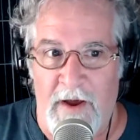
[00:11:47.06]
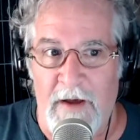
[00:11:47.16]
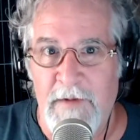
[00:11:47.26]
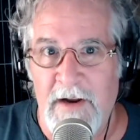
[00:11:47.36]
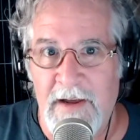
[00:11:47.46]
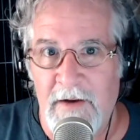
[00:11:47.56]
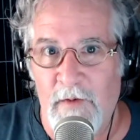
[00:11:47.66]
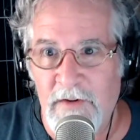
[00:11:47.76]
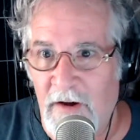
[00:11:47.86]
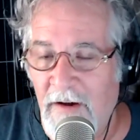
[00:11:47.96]
I mean, again,
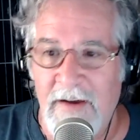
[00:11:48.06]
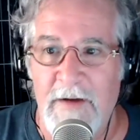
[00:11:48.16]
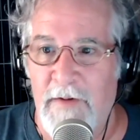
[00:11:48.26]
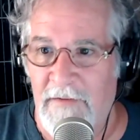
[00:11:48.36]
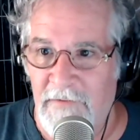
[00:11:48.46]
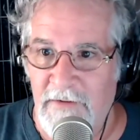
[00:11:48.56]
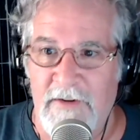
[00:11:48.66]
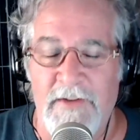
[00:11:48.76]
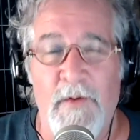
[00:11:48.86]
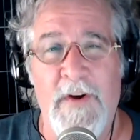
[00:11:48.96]
we're talking about a
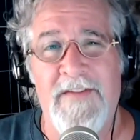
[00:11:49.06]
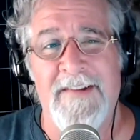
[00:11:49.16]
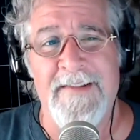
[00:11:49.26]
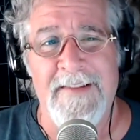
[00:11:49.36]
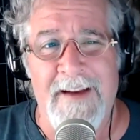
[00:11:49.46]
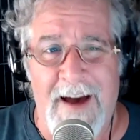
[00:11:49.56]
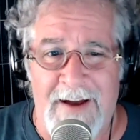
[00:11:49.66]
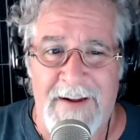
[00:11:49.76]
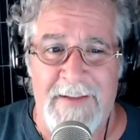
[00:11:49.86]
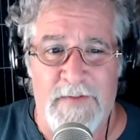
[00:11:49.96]
vehicle that weighs a
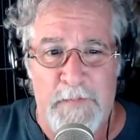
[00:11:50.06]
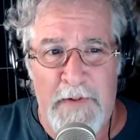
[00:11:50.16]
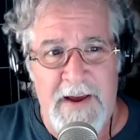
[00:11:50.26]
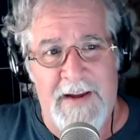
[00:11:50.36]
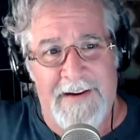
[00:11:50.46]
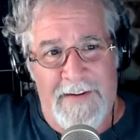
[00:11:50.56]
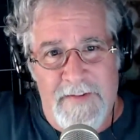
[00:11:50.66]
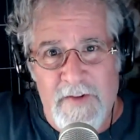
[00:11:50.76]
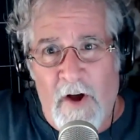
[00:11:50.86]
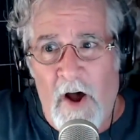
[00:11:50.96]
lot. It's big and it's
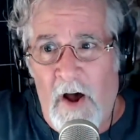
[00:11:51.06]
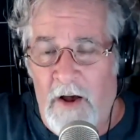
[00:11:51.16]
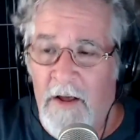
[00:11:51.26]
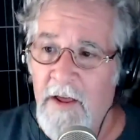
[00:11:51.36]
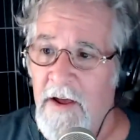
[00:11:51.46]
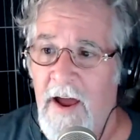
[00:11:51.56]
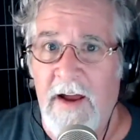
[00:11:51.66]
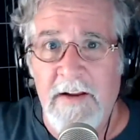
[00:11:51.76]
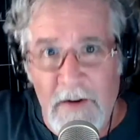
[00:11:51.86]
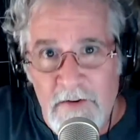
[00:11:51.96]
tall,
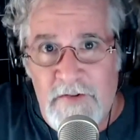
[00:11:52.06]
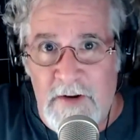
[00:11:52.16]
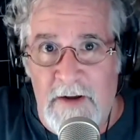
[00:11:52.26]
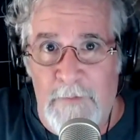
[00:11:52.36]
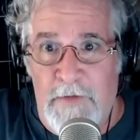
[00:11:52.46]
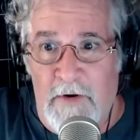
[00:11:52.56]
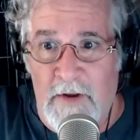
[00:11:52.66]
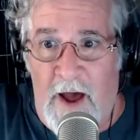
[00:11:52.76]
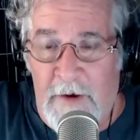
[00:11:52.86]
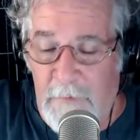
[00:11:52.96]
and you're sitting up there a
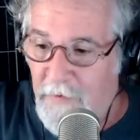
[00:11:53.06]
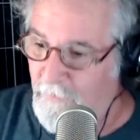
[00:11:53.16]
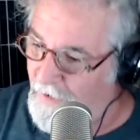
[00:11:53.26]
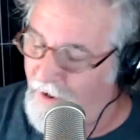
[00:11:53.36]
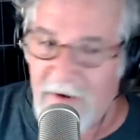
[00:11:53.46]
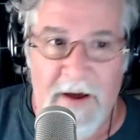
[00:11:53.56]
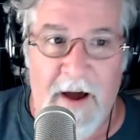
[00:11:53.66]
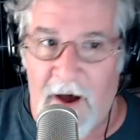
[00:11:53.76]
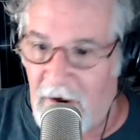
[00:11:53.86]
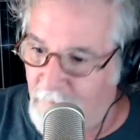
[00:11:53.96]
lot. But man,
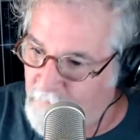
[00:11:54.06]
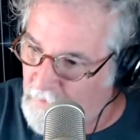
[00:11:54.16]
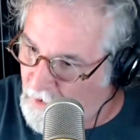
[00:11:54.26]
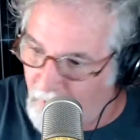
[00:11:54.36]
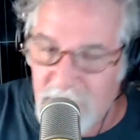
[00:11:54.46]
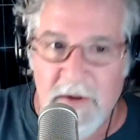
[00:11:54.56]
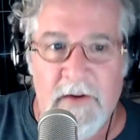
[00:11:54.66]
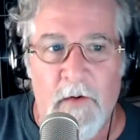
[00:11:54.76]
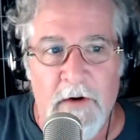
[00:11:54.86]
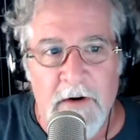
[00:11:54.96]
I'm cutting the
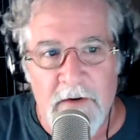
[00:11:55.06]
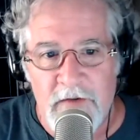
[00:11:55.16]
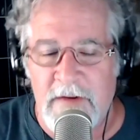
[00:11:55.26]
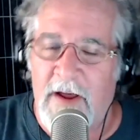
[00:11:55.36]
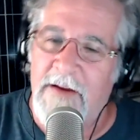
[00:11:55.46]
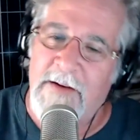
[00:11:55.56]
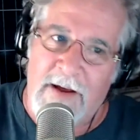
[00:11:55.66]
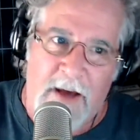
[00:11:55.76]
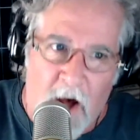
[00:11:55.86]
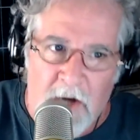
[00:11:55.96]
corners. I'm
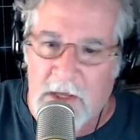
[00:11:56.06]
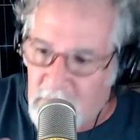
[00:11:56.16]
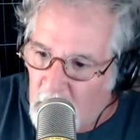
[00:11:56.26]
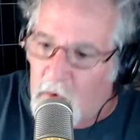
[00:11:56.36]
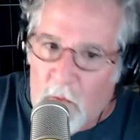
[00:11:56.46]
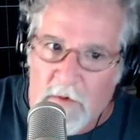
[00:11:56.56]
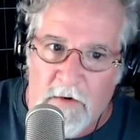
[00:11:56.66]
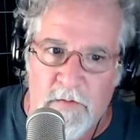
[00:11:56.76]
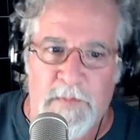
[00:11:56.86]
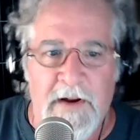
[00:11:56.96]
not cutting the
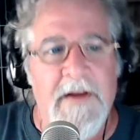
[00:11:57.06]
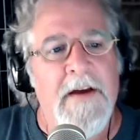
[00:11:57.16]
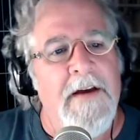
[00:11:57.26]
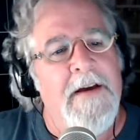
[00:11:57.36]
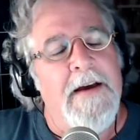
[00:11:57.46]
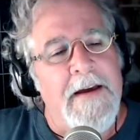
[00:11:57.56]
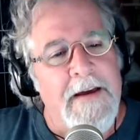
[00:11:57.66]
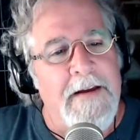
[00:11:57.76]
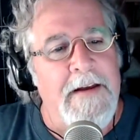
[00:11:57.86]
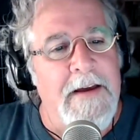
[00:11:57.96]
corners, but
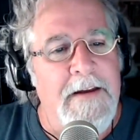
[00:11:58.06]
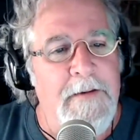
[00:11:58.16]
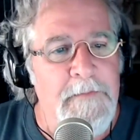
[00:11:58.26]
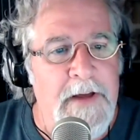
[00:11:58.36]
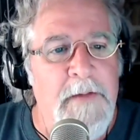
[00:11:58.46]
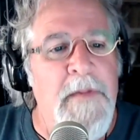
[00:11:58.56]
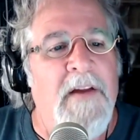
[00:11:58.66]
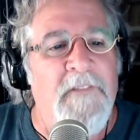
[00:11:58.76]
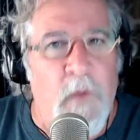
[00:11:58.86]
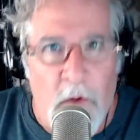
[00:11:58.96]
in a
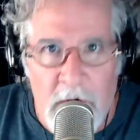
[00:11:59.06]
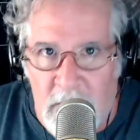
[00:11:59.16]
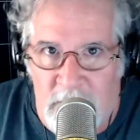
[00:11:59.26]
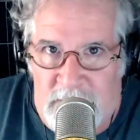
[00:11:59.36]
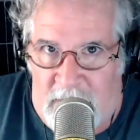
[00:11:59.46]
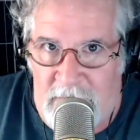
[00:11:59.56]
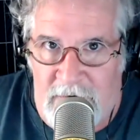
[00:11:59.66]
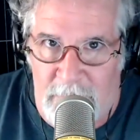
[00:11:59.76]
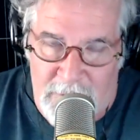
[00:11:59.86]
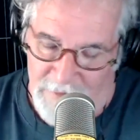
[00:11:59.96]
metaphorical sense,
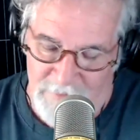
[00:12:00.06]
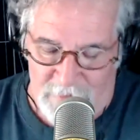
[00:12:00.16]
I'm cutting